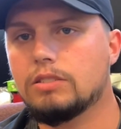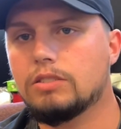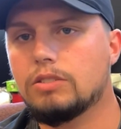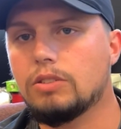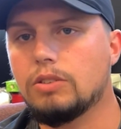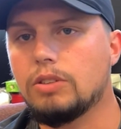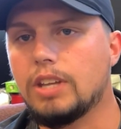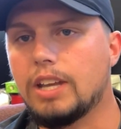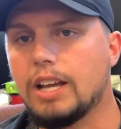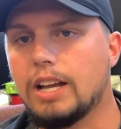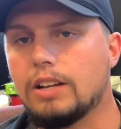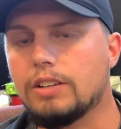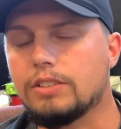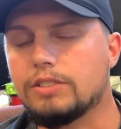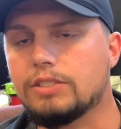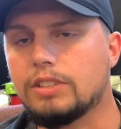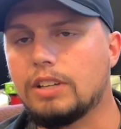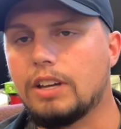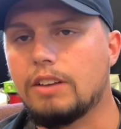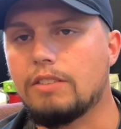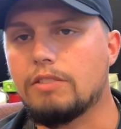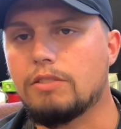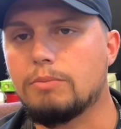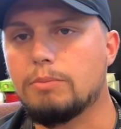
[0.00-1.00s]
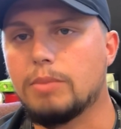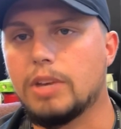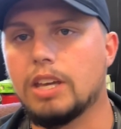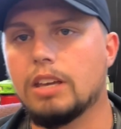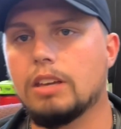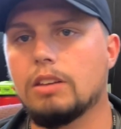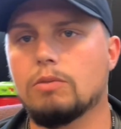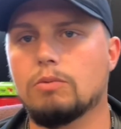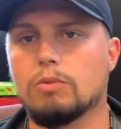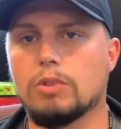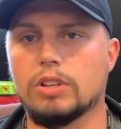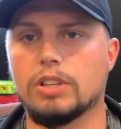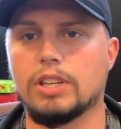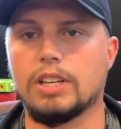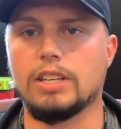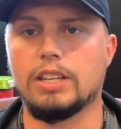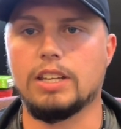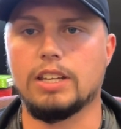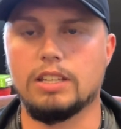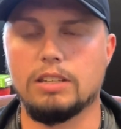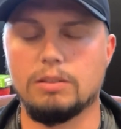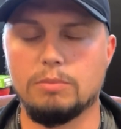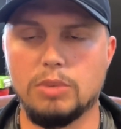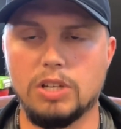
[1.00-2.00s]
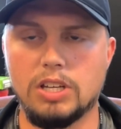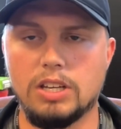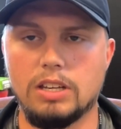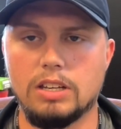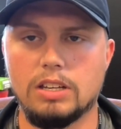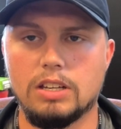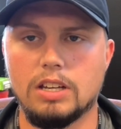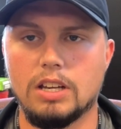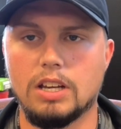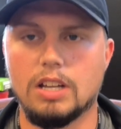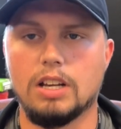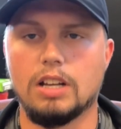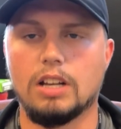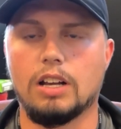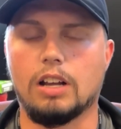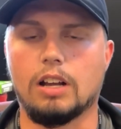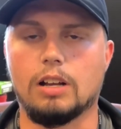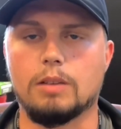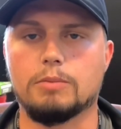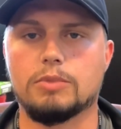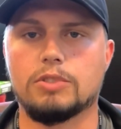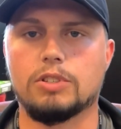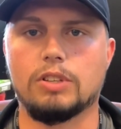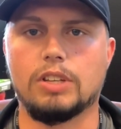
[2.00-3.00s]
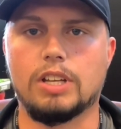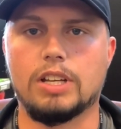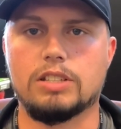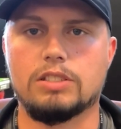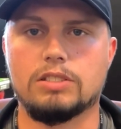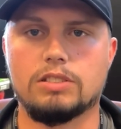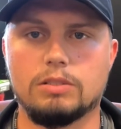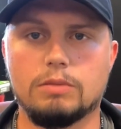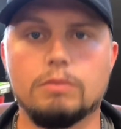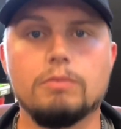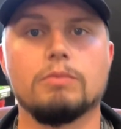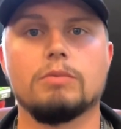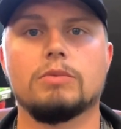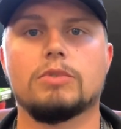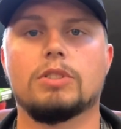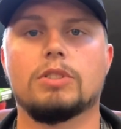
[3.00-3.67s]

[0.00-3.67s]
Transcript: to the outside of the man where they need to be. So that's some